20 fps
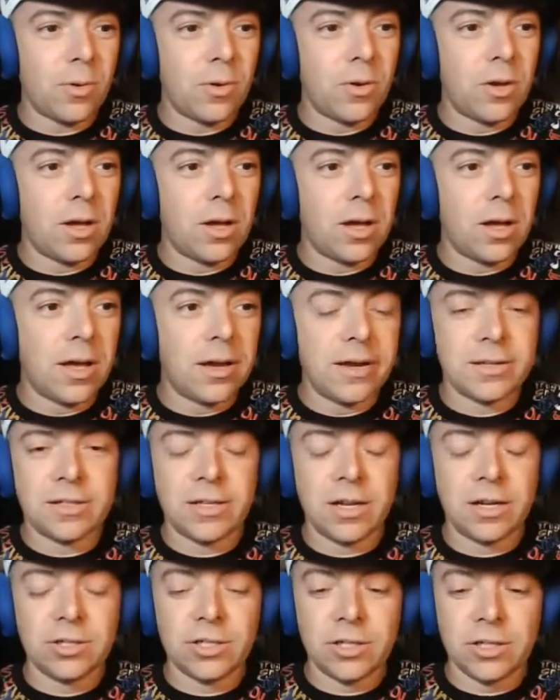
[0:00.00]
in his
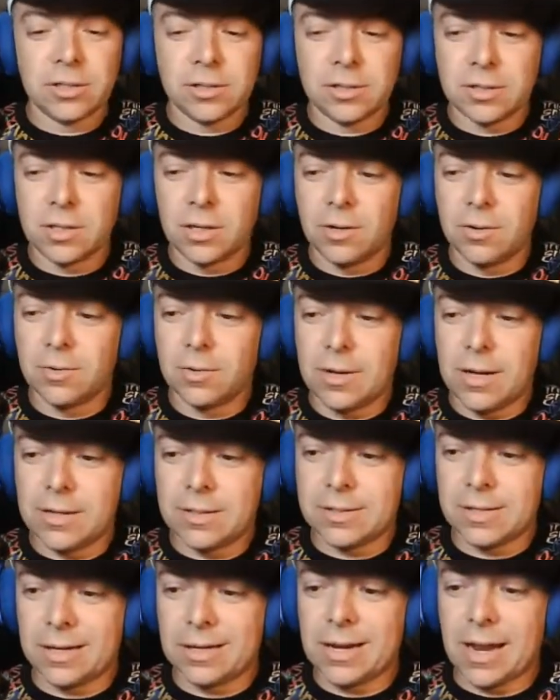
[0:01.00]
dungeon, so
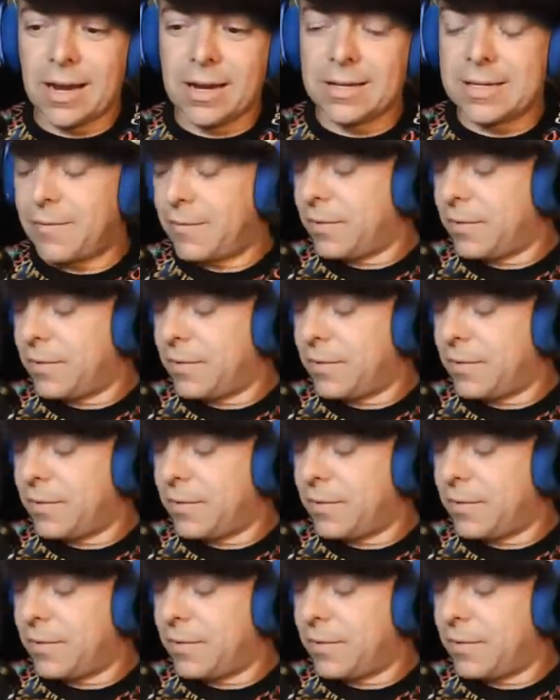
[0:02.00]
it's like 97